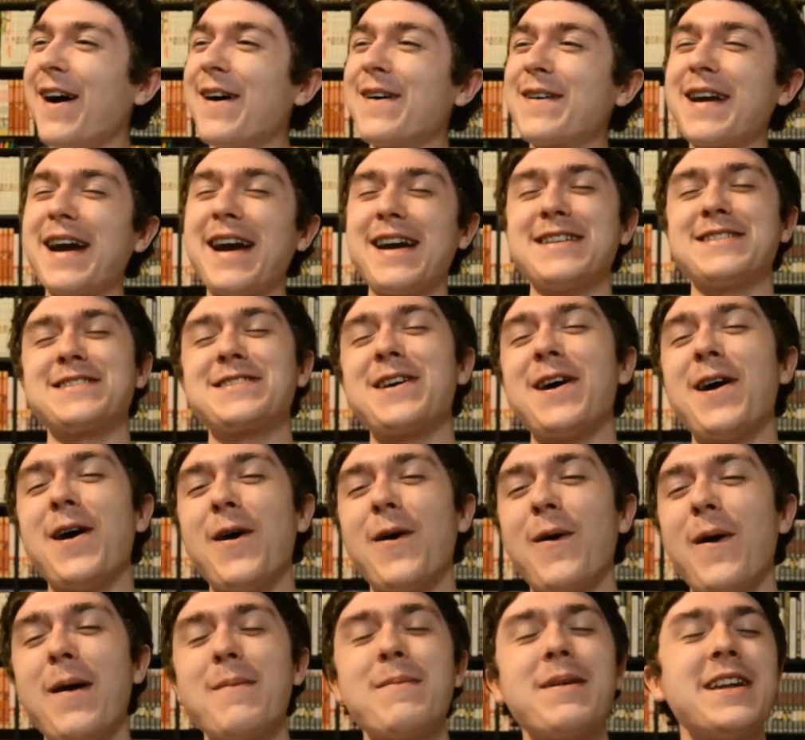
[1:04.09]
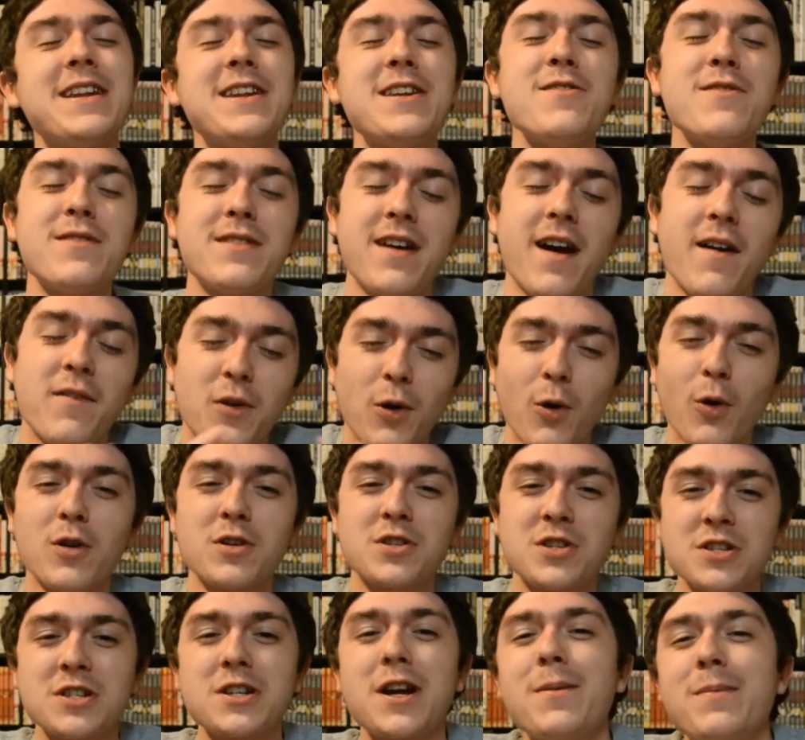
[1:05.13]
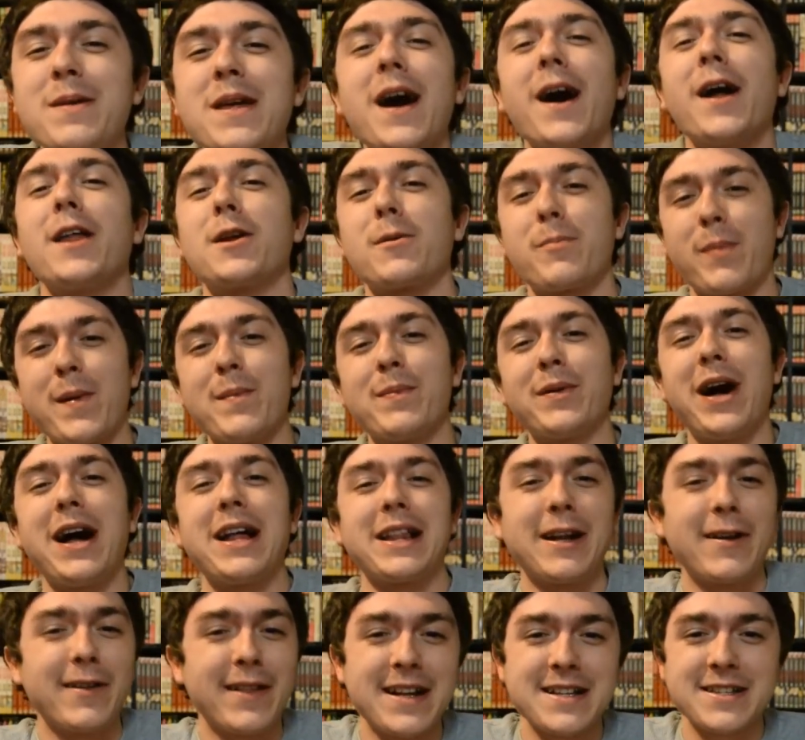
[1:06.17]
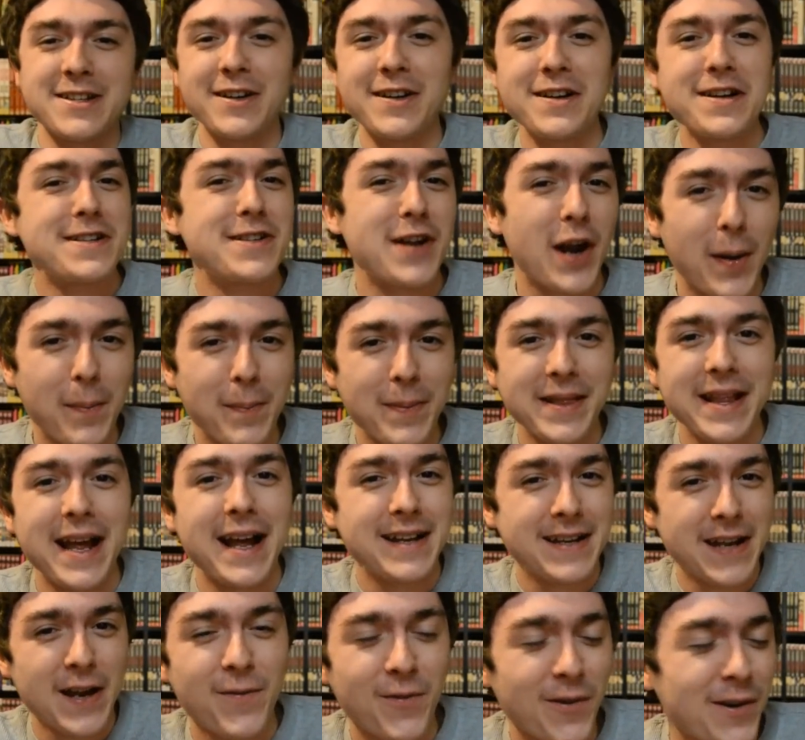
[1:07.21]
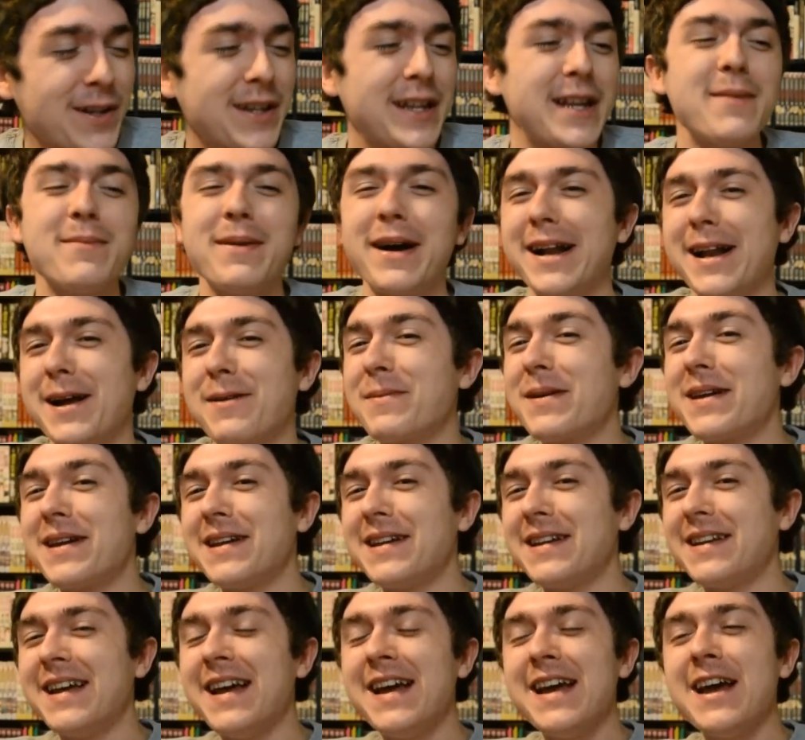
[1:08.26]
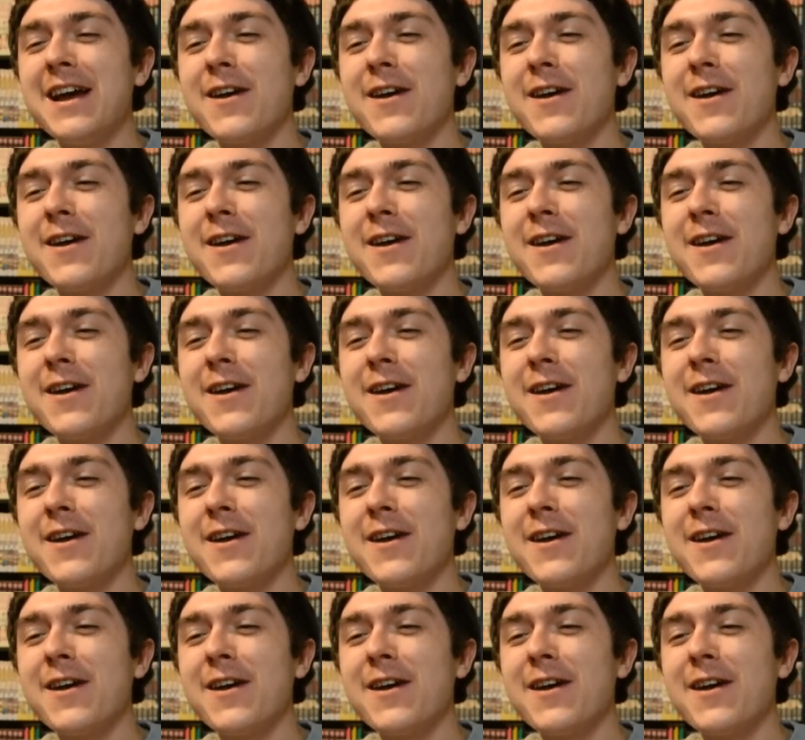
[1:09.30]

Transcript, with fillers: Okay, so, I mean, you, of course there's gonna be other people out there that's gonna interpret that differently, but, I mean,